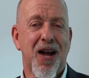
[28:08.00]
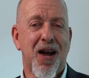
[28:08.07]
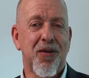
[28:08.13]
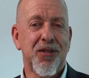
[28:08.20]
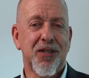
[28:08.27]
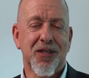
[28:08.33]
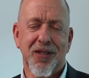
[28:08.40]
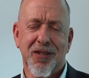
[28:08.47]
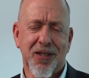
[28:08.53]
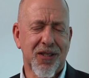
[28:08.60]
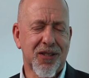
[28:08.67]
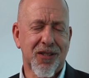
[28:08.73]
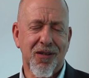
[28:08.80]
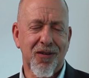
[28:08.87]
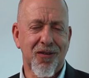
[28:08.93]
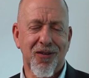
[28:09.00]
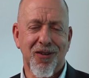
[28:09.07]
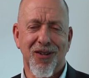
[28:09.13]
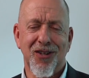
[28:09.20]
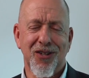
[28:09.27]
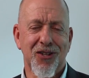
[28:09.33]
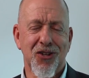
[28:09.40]
I was just a
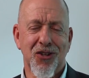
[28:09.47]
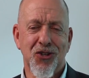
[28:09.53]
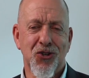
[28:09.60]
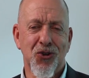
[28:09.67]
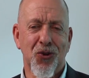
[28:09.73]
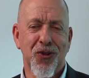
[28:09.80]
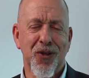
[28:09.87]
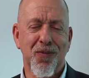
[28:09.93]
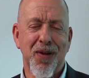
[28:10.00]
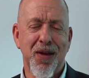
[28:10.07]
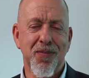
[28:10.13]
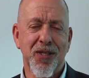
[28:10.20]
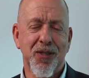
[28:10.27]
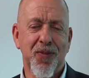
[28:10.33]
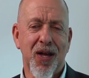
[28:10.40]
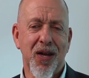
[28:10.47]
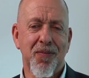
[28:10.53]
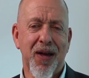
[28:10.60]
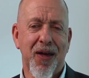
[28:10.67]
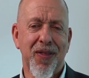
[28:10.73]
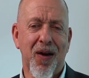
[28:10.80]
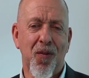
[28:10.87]
short thing made me smile
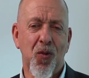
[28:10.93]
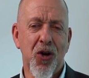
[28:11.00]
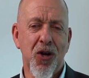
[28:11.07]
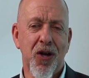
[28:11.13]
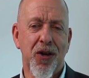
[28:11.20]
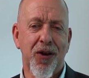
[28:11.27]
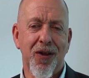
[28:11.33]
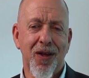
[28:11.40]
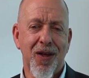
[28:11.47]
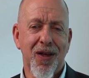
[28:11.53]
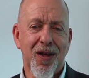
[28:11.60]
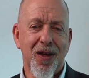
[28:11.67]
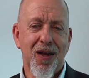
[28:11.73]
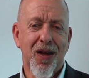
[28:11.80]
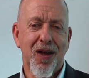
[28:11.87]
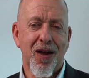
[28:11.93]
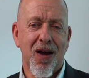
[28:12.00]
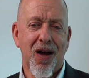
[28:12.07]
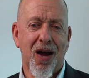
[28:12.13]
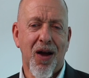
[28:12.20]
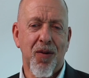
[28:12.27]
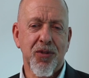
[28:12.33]
about that word.
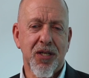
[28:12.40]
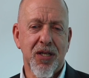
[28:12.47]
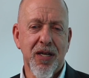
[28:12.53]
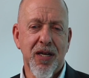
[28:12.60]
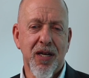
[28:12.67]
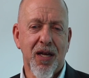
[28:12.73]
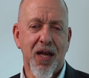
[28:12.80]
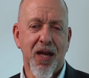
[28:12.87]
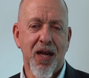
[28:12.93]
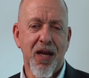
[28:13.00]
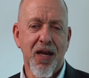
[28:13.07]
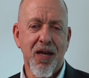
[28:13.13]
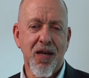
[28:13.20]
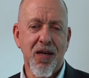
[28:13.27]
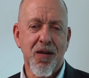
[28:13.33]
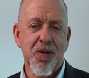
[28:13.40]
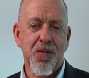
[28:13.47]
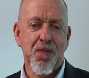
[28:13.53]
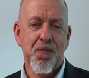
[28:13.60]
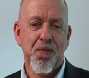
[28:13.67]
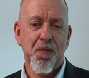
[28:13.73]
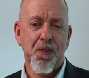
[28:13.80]
I was leading a
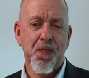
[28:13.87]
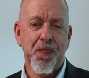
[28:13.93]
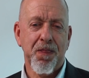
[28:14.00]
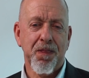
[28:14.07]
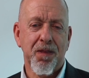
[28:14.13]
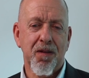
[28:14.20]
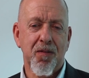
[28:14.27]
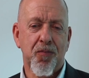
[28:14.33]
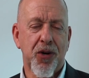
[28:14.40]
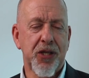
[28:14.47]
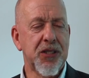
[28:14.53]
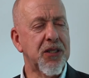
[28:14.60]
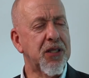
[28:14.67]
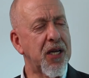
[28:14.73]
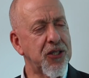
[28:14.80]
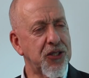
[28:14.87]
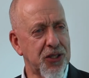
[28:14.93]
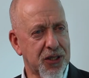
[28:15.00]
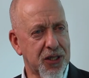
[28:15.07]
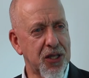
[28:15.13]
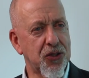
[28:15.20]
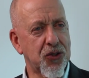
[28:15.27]
presentation
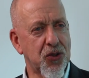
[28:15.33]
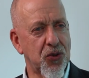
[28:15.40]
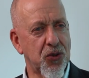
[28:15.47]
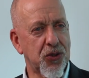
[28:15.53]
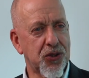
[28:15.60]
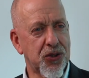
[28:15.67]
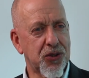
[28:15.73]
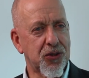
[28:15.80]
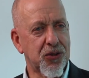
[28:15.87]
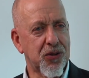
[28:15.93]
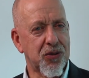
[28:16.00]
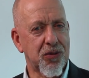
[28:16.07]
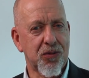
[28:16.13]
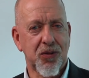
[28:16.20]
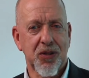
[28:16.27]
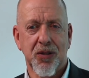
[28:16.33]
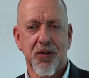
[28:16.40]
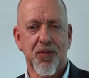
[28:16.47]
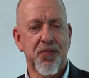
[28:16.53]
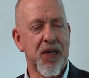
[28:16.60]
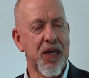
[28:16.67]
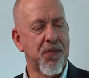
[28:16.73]
skills course with
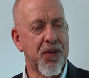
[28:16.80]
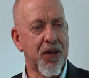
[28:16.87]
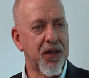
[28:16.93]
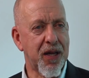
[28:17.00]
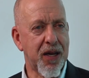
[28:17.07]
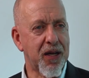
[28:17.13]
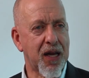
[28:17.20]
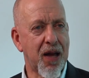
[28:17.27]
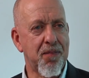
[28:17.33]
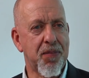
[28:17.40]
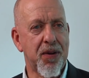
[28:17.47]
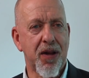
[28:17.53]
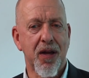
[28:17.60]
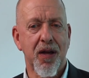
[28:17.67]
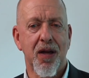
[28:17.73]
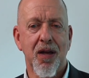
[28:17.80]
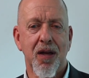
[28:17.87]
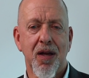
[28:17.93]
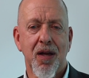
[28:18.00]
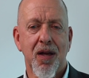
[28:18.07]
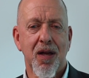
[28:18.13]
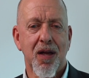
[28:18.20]
some people in a company,
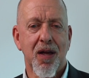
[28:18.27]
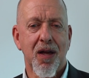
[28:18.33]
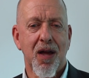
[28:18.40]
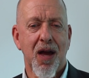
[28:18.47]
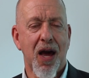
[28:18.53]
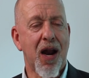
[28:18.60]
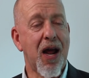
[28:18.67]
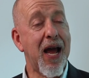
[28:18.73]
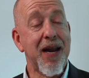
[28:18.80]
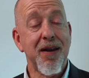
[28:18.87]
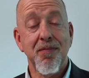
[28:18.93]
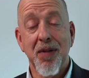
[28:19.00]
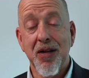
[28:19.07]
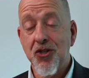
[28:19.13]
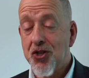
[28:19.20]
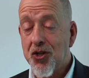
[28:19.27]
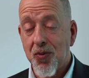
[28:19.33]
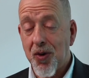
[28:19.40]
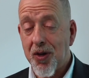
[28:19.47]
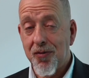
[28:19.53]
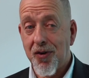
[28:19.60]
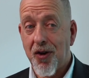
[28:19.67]
and I hadn't mentioned the
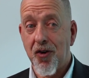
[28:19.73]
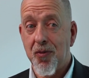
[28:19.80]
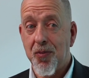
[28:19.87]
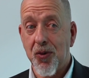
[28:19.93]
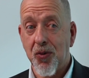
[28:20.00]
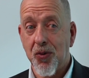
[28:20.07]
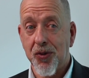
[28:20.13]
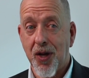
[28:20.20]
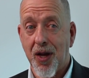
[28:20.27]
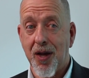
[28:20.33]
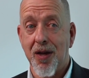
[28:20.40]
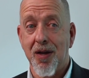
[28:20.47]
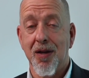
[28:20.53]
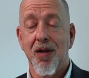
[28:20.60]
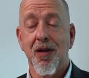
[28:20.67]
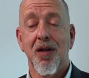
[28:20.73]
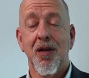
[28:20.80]
word vulnerable all day.